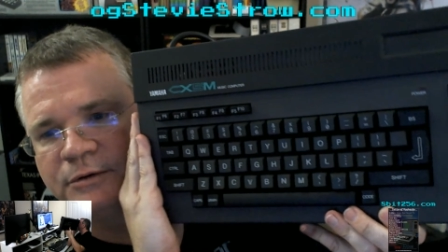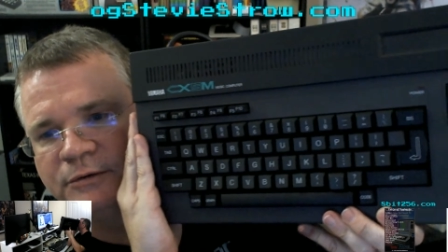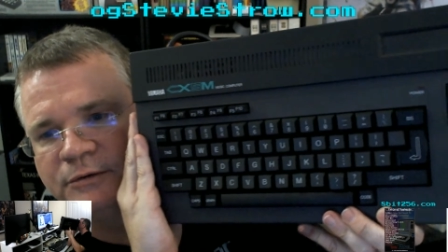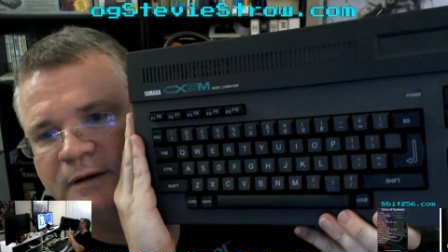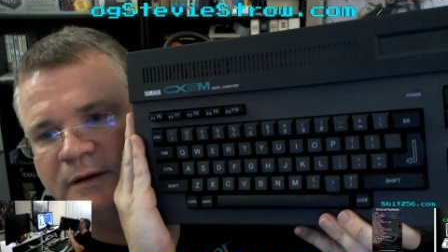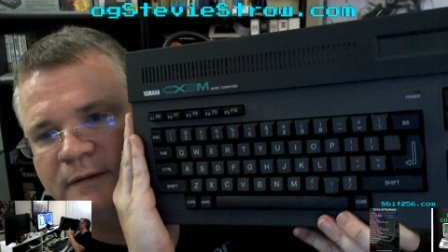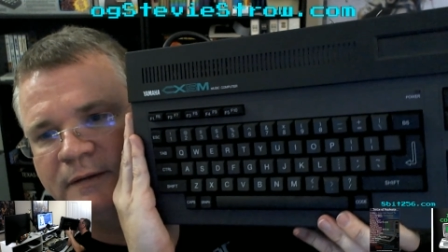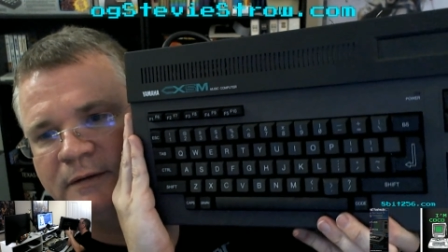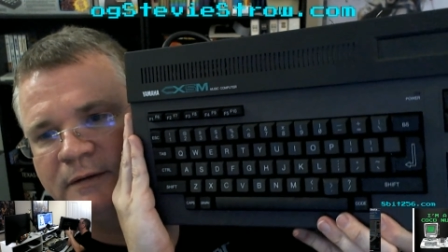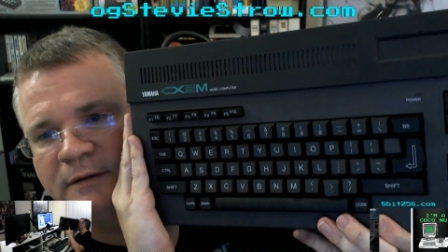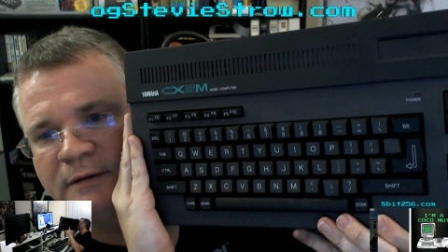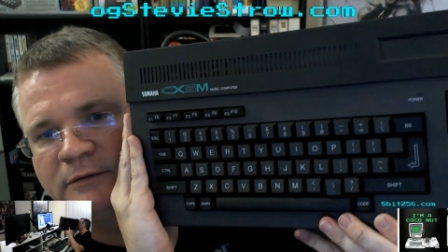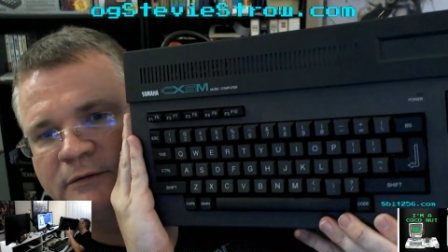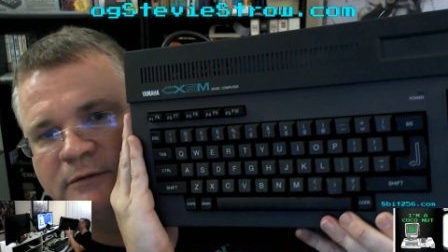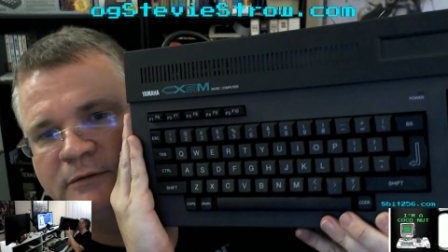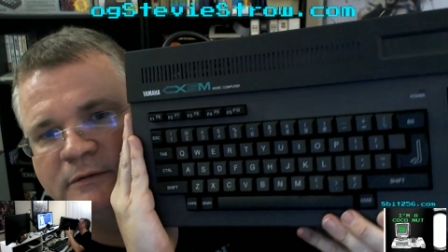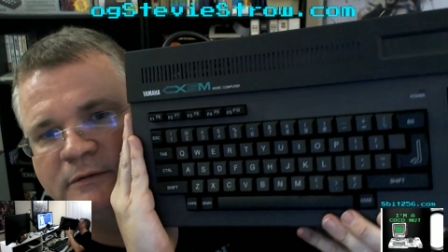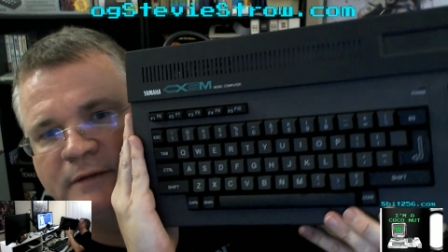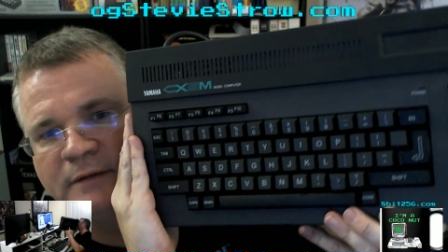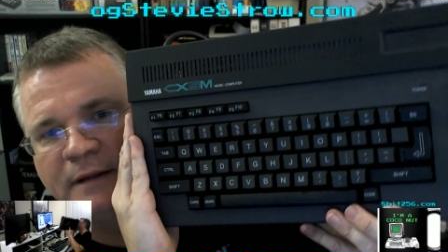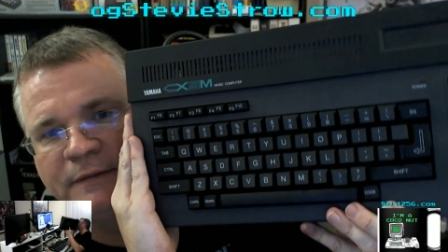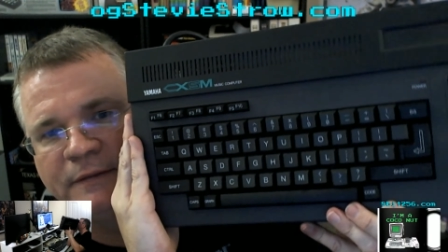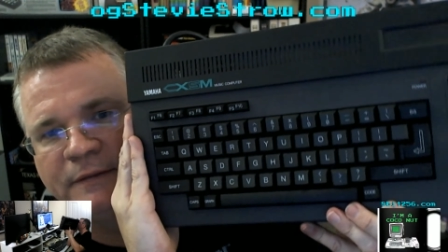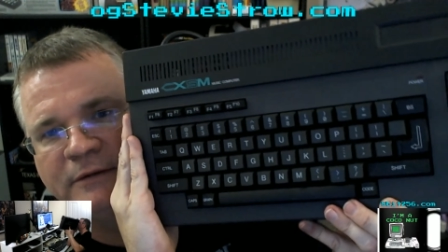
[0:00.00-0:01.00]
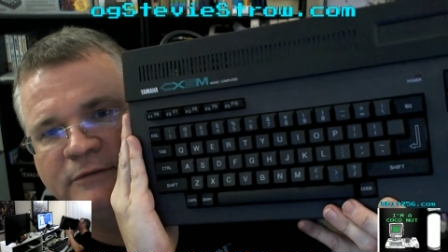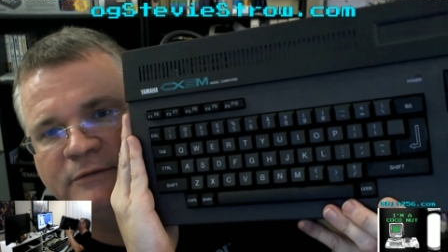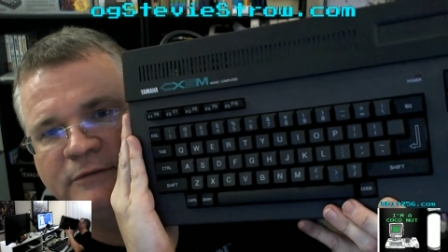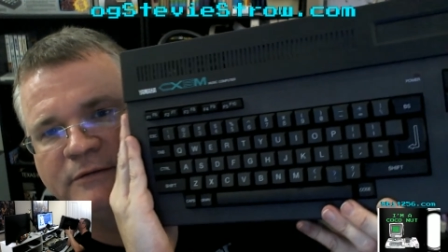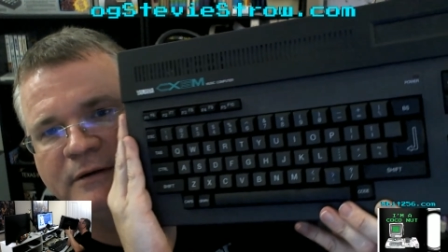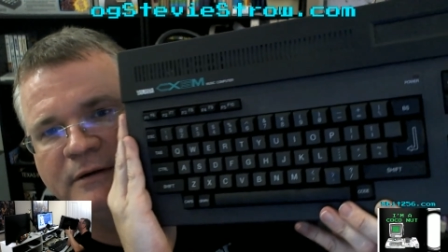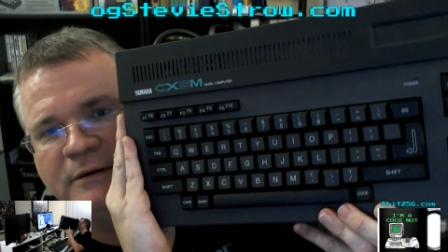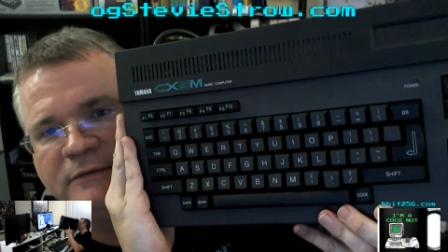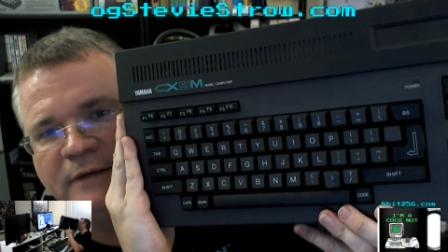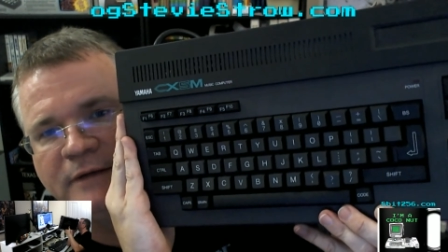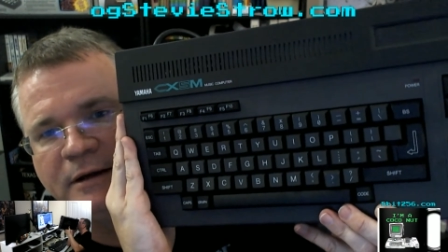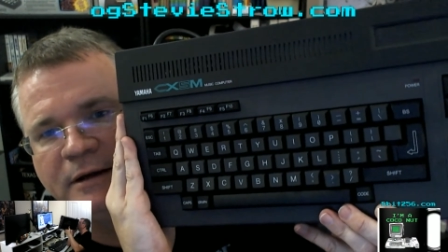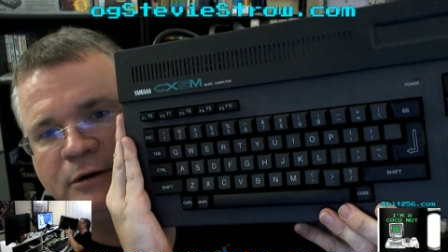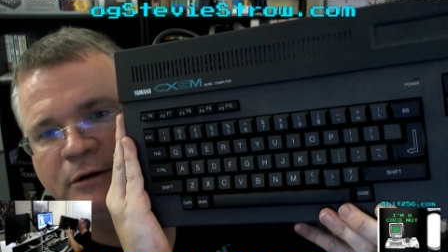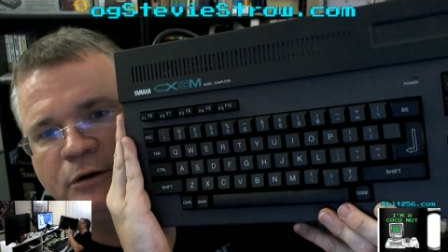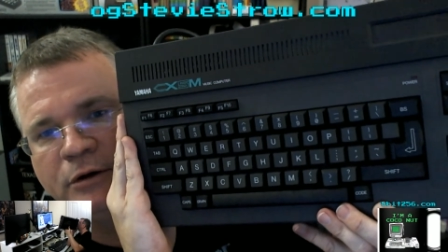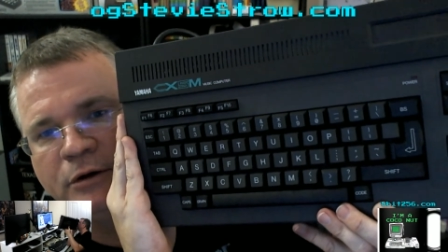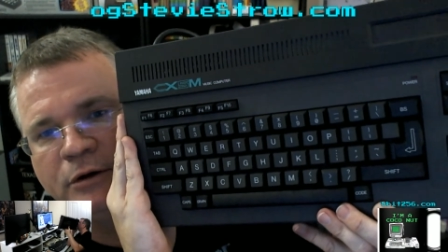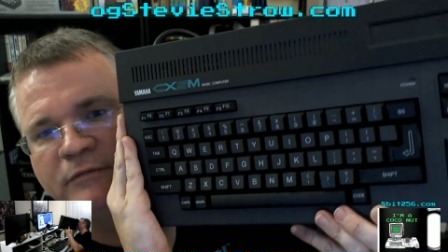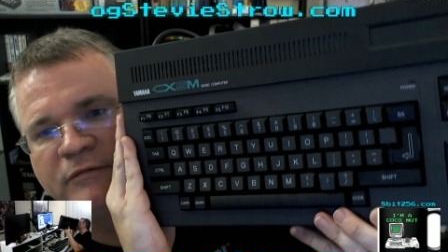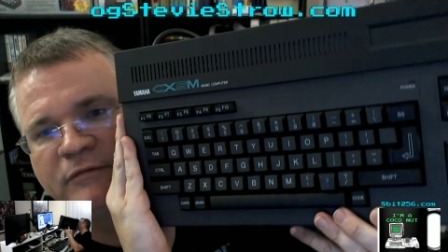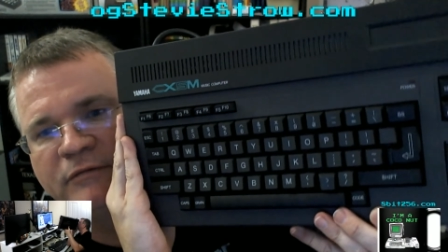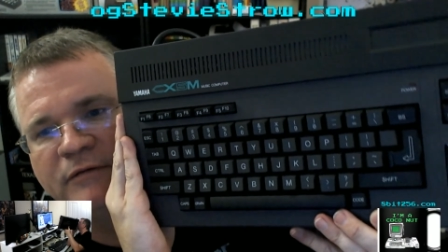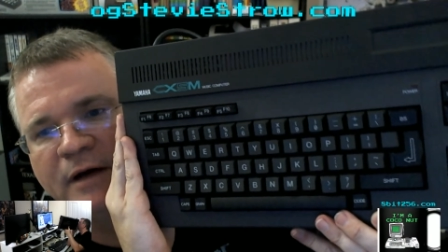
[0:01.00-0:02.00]
say that this is a
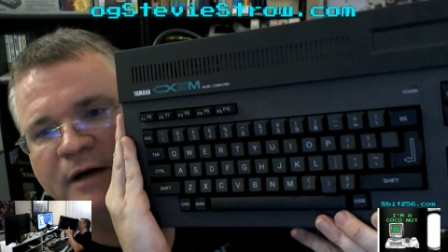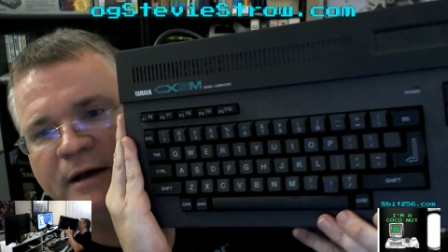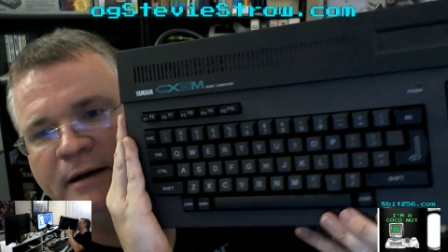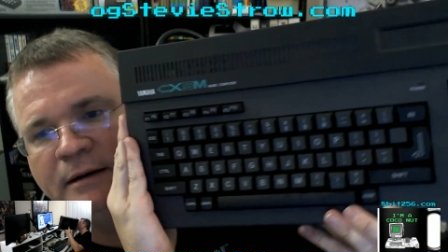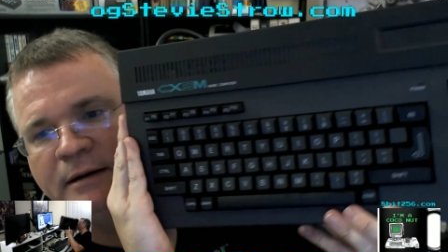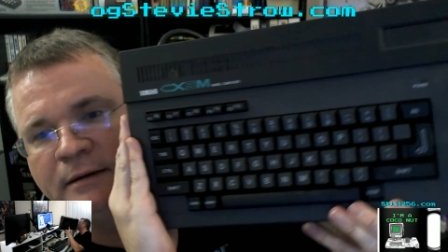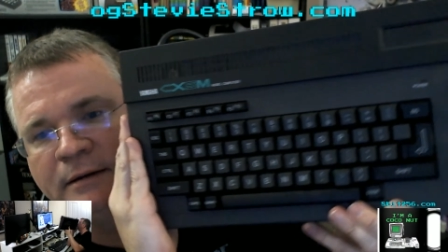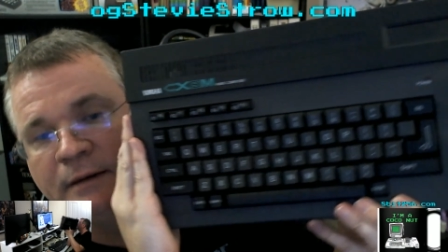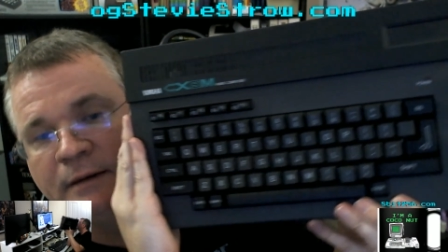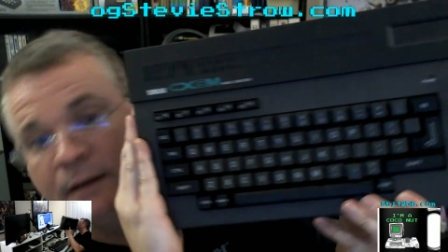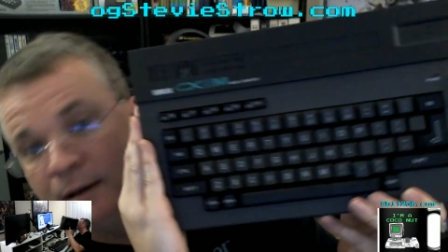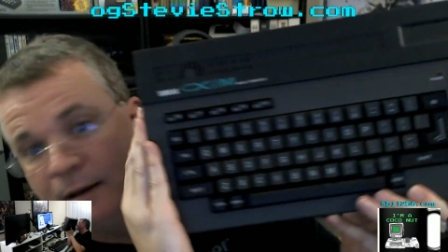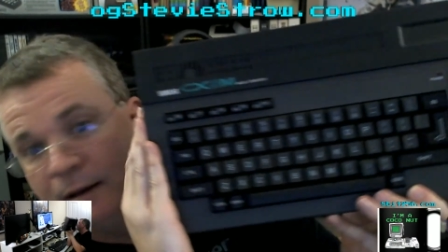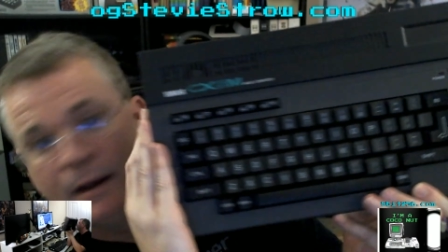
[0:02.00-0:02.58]
good find.